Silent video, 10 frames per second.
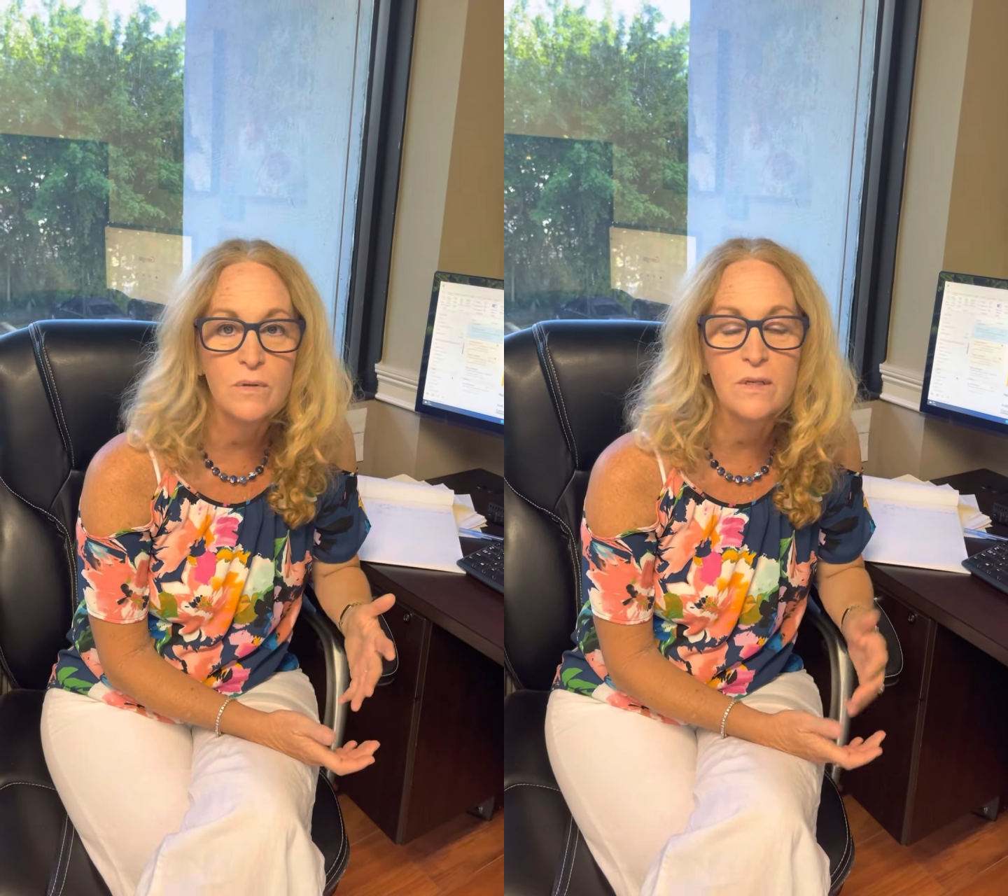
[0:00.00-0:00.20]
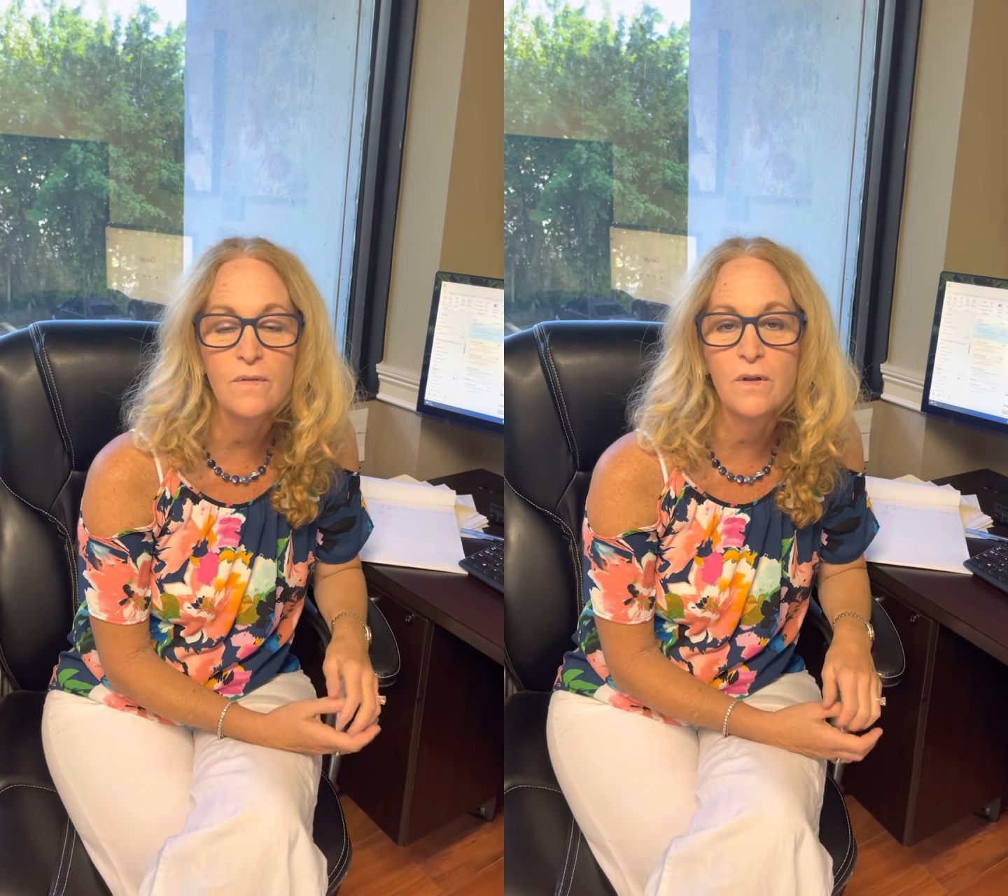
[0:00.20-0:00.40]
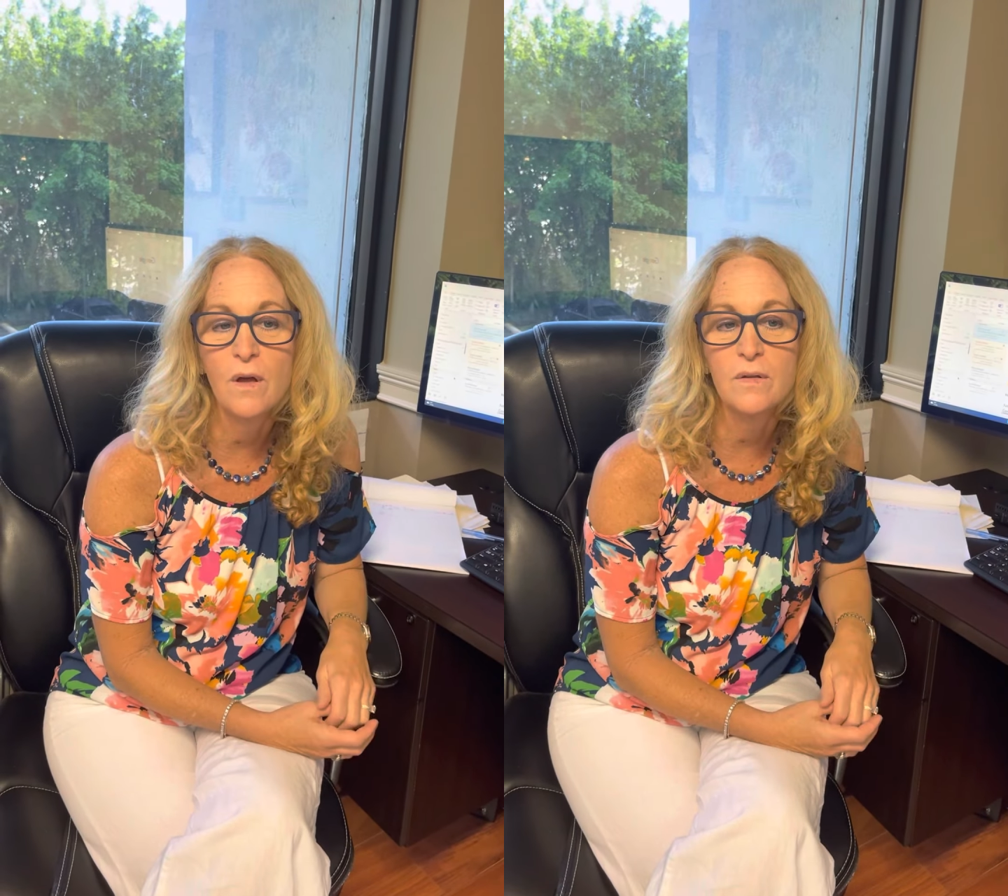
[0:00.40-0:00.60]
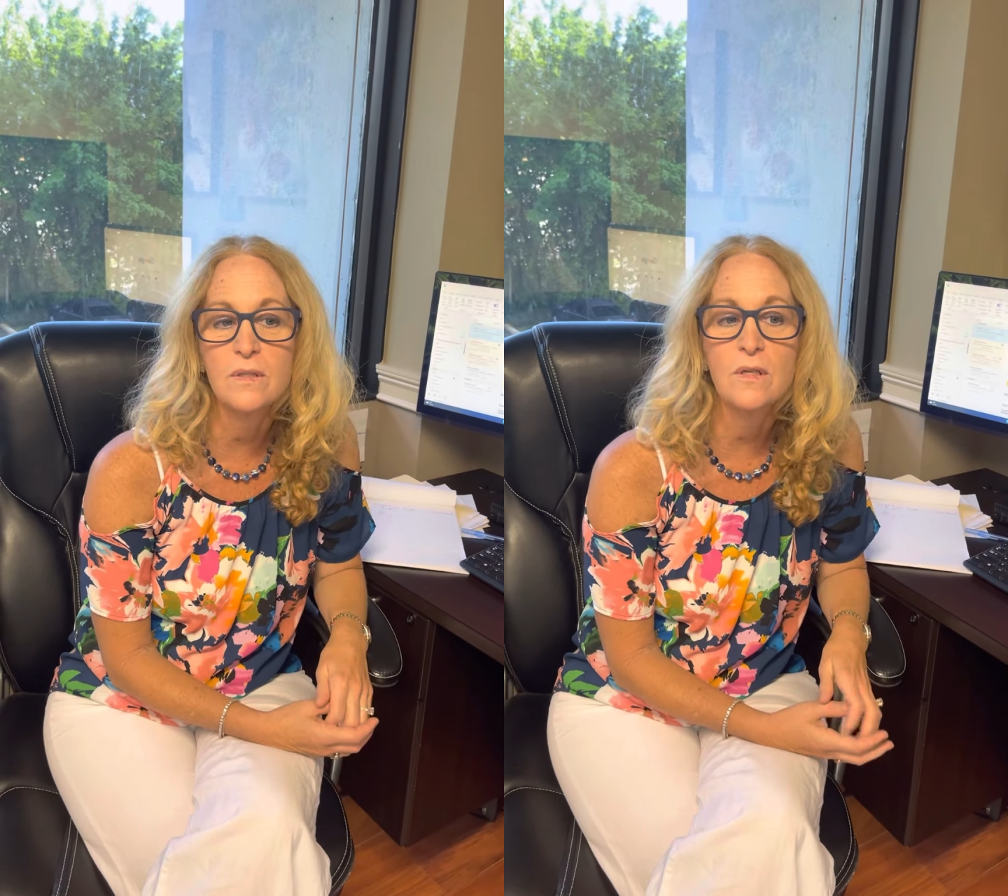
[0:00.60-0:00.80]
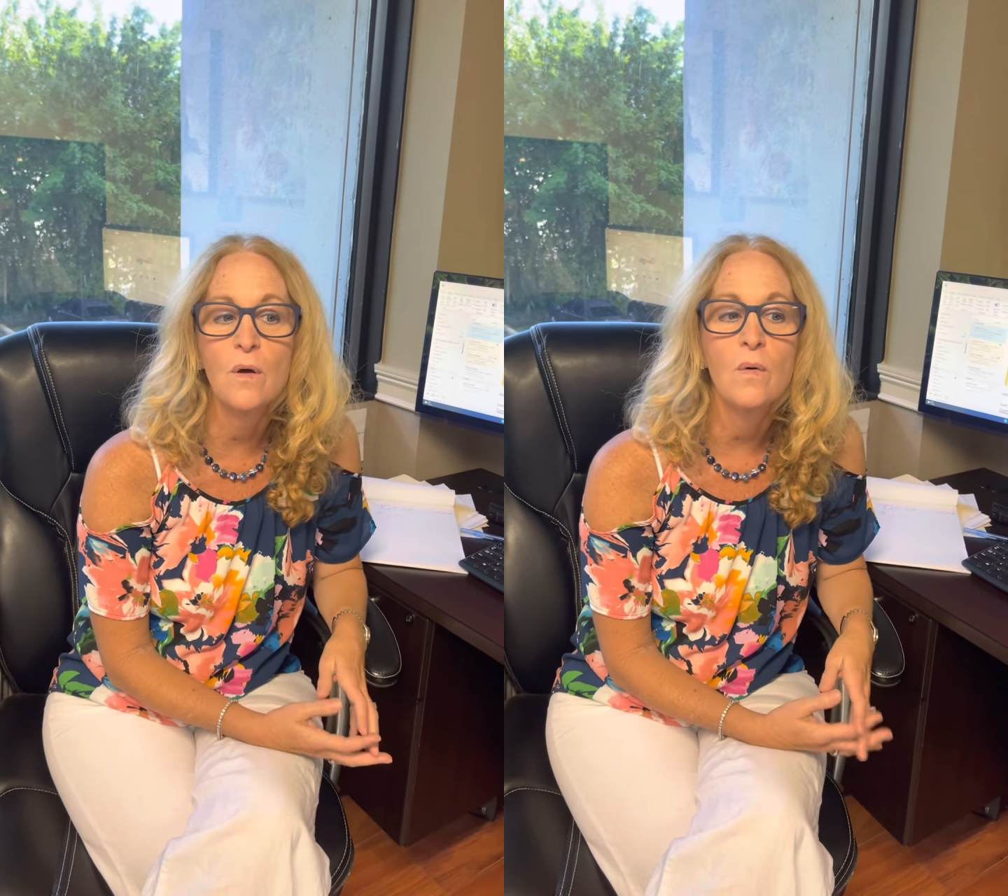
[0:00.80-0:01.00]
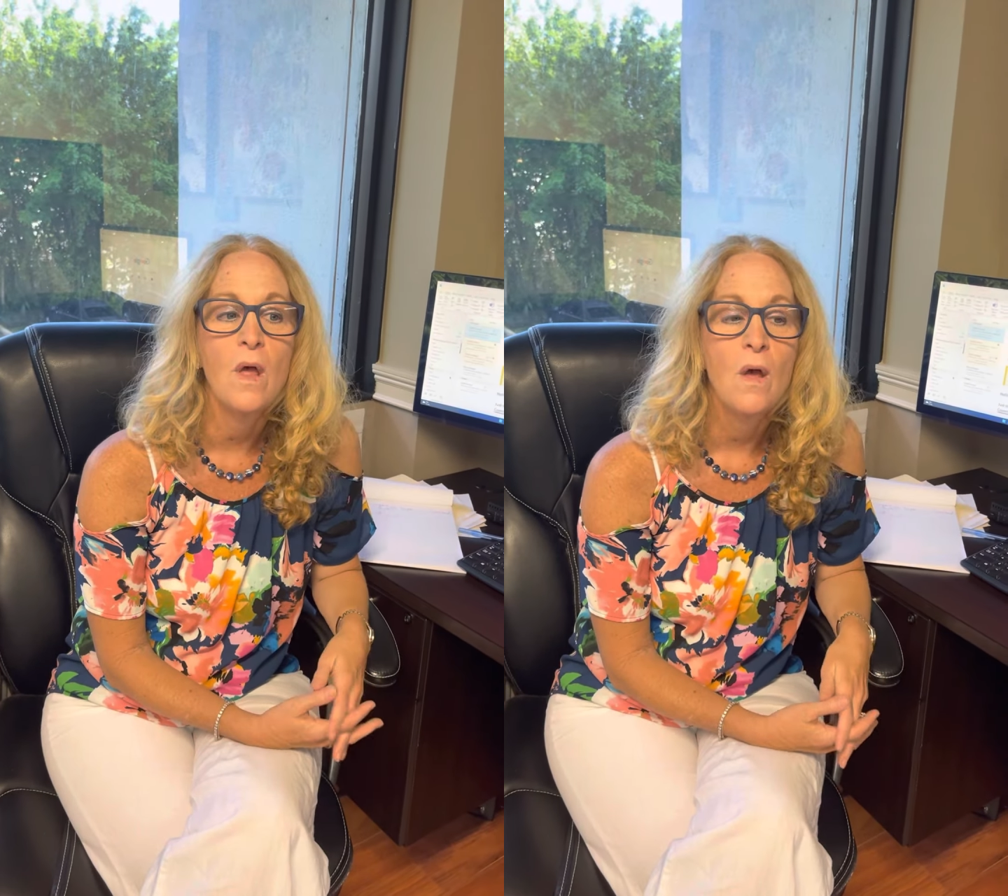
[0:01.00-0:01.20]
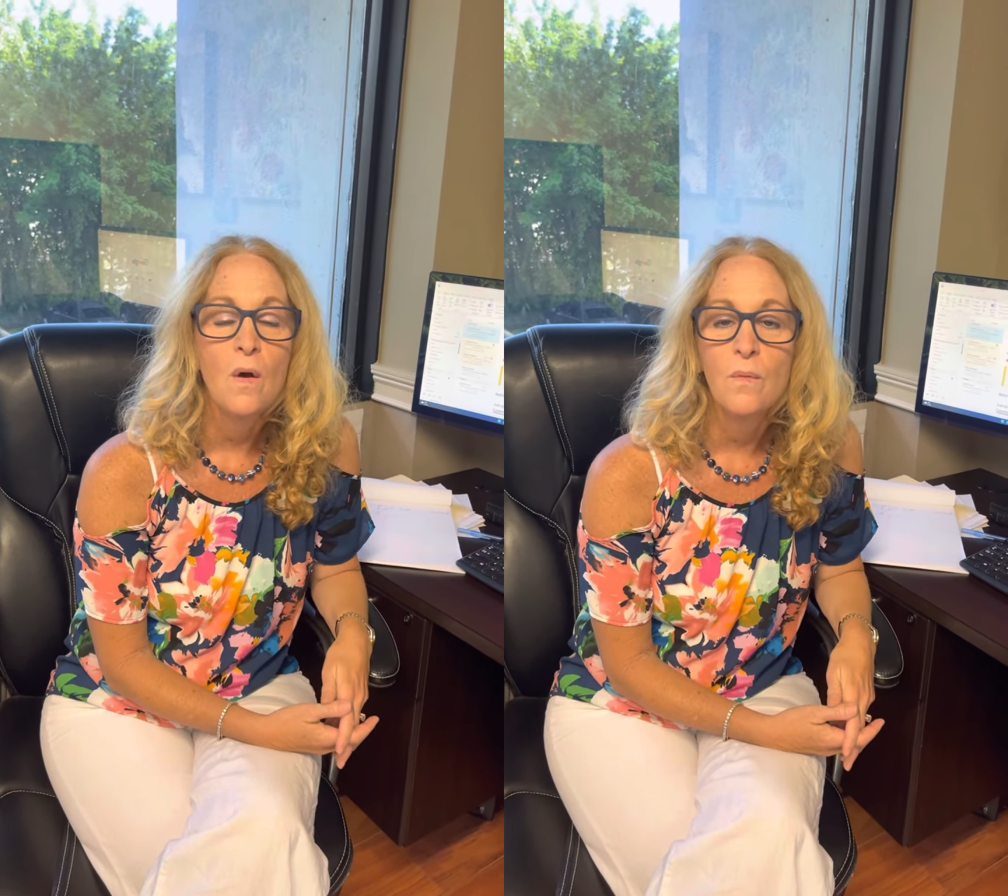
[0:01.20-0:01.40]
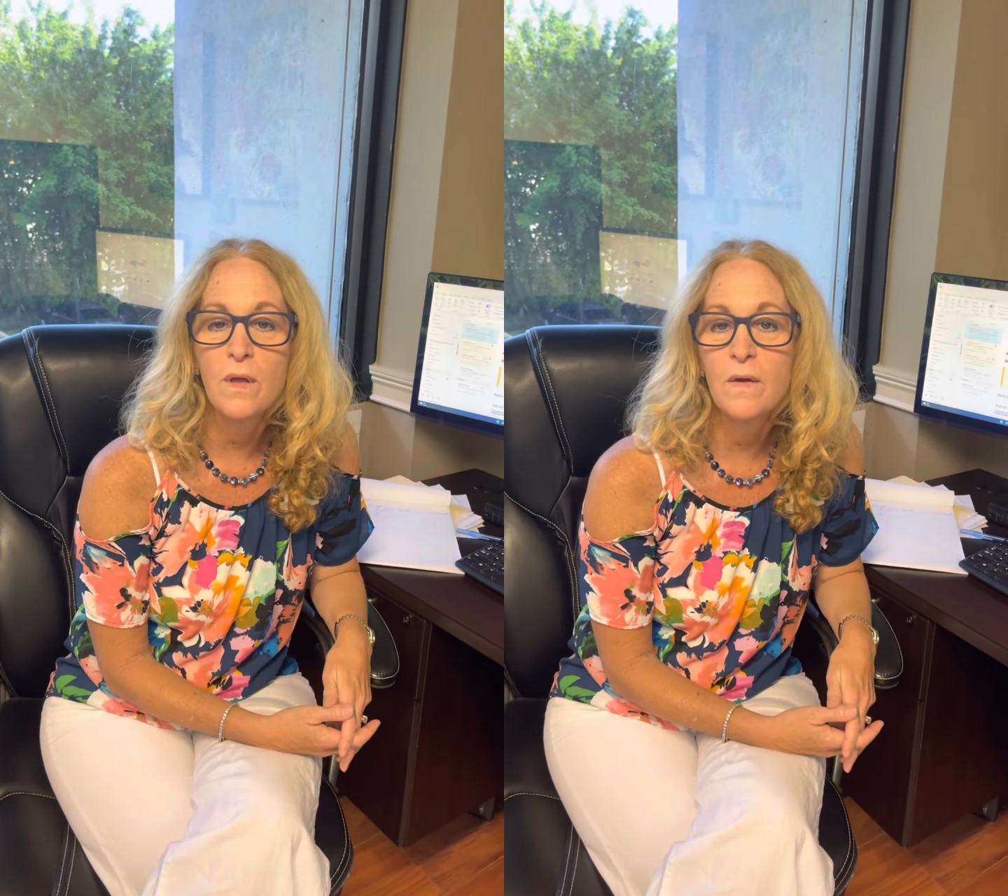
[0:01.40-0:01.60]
difficult. So we